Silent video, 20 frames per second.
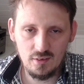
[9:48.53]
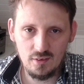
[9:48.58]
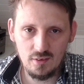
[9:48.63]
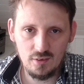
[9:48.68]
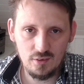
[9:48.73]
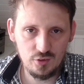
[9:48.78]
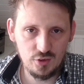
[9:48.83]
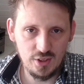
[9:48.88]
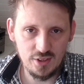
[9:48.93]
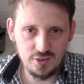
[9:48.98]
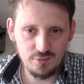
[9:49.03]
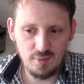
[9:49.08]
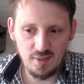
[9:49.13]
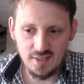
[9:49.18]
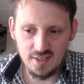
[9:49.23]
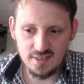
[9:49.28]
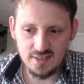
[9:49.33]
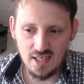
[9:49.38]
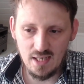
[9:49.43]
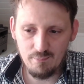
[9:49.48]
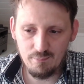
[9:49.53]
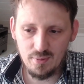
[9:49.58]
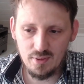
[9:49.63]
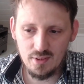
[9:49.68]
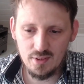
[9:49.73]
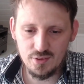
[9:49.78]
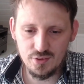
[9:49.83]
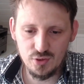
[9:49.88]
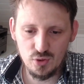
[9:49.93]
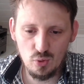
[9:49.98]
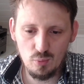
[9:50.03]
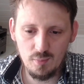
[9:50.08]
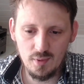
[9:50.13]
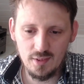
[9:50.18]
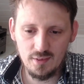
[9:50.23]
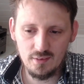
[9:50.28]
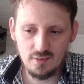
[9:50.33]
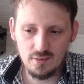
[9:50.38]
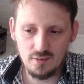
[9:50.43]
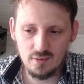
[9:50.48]
just one example,
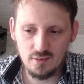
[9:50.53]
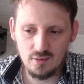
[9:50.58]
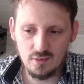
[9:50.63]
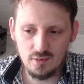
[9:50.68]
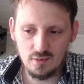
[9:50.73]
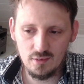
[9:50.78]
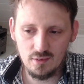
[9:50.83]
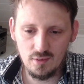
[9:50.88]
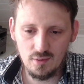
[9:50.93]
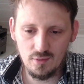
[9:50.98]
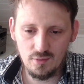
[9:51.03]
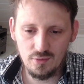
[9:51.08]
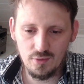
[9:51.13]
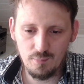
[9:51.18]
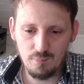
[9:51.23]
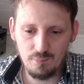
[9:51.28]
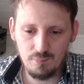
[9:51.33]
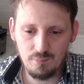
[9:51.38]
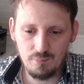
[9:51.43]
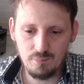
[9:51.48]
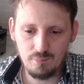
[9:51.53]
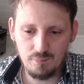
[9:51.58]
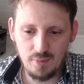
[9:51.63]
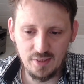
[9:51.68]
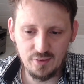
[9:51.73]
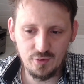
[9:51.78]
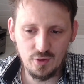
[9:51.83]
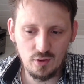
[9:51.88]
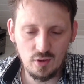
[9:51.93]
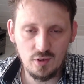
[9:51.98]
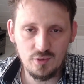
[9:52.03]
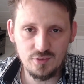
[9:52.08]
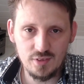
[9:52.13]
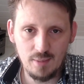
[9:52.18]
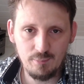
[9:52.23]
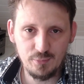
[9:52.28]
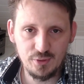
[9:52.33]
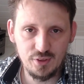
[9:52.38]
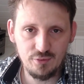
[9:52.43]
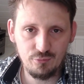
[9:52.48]
assuming the petrol
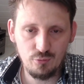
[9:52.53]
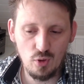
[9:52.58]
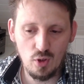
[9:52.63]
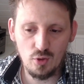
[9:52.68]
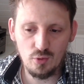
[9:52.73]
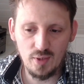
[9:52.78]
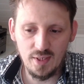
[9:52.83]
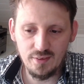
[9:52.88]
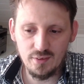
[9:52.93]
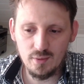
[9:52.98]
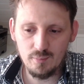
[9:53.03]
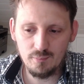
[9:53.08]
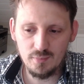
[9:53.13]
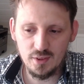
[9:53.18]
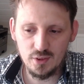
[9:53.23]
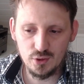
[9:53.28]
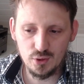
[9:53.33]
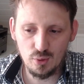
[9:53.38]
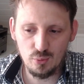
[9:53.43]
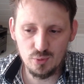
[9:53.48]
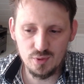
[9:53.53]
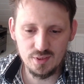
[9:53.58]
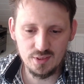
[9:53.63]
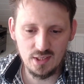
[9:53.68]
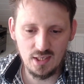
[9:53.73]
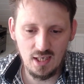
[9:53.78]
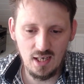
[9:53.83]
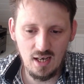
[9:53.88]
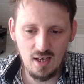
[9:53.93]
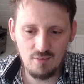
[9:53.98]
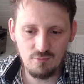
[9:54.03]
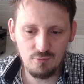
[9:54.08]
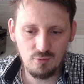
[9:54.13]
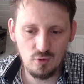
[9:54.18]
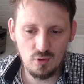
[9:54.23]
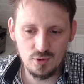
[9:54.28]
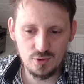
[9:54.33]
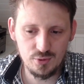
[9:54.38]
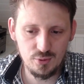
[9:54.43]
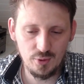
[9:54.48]
consumption for a randomly chosen car
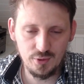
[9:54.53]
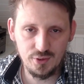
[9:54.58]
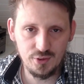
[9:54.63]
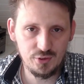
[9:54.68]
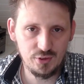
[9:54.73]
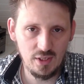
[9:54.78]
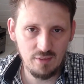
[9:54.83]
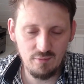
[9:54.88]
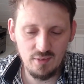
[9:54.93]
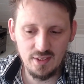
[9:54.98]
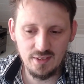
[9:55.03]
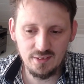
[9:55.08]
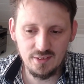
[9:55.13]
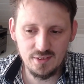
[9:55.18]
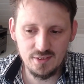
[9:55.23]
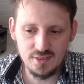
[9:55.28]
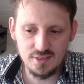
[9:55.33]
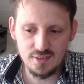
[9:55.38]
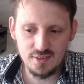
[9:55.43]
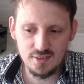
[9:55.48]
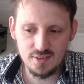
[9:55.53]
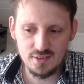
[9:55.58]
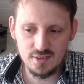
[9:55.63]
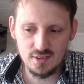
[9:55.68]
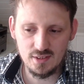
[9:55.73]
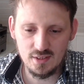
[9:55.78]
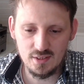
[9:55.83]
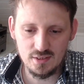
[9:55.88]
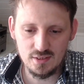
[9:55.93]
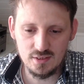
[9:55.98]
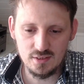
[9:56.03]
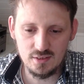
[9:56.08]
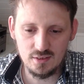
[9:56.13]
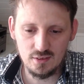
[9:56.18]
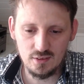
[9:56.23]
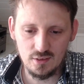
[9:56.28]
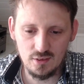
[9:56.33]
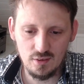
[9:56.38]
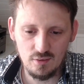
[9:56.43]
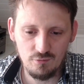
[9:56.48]
for a certain traveling distance is
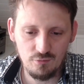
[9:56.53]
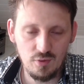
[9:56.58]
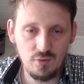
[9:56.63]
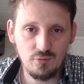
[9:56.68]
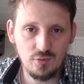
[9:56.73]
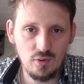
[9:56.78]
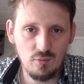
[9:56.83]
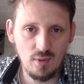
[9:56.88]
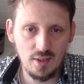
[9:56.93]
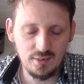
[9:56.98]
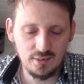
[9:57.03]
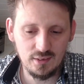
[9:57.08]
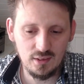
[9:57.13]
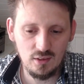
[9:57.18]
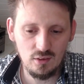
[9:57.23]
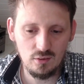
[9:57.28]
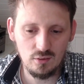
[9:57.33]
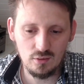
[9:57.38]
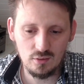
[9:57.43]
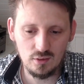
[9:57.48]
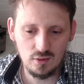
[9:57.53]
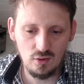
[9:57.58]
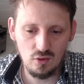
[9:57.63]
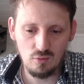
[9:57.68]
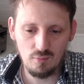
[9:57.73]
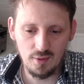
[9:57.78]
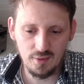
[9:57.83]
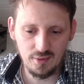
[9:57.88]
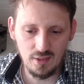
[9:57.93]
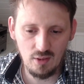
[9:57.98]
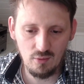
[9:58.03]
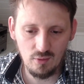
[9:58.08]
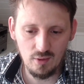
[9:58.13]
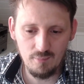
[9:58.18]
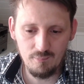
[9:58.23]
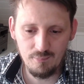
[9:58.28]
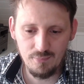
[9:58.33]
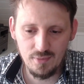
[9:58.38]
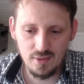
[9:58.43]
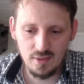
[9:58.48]
51 kilowatt
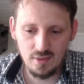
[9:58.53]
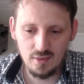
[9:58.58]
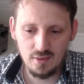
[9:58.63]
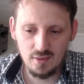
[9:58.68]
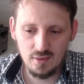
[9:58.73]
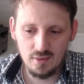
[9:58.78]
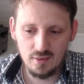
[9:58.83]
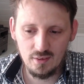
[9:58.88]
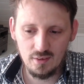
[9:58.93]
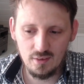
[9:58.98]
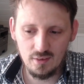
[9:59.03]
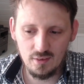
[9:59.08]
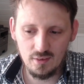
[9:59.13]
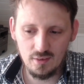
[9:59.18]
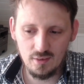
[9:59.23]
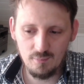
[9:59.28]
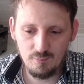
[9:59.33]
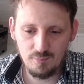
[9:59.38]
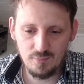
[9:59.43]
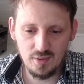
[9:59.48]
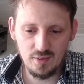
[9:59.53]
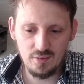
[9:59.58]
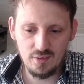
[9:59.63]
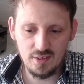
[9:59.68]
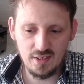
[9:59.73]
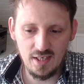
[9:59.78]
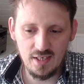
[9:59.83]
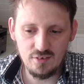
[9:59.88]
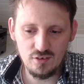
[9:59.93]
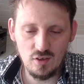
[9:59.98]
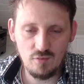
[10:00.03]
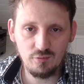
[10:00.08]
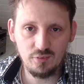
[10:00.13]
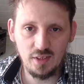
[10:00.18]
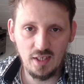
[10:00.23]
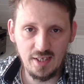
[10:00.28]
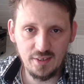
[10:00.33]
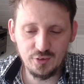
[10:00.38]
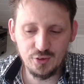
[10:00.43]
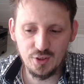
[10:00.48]
hour. In the case of an
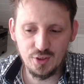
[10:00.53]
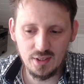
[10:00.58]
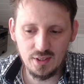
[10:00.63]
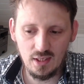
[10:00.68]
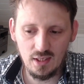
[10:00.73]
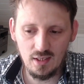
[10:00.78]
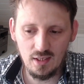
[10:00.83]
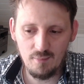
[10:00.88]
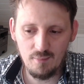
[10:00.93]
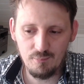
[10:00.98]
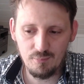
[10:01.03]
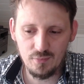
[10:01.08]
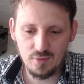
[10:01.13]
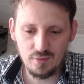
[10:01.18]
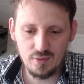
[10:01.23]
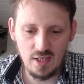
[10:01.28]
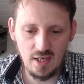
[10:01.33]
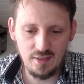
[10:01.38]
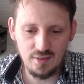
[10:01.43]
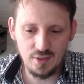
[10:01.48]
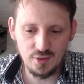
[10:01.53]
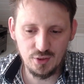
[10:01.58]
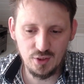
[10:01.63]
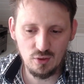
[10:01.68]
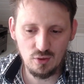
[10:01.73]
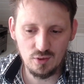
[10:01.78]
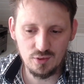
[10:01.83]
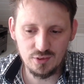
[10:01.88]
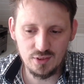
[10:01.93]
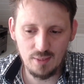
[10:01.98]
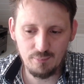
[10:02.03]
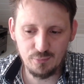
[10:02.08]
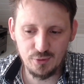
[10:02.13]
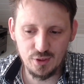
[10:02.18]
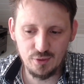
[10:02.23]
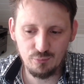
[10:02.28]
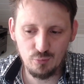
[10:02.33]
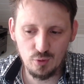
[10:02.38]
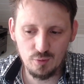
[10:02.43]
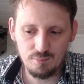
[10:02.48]
electric car, the energy
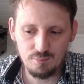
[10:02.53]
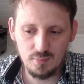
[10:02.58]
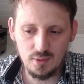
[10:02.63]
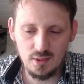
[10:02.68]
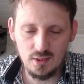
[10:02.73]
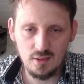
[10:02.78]
consumption would be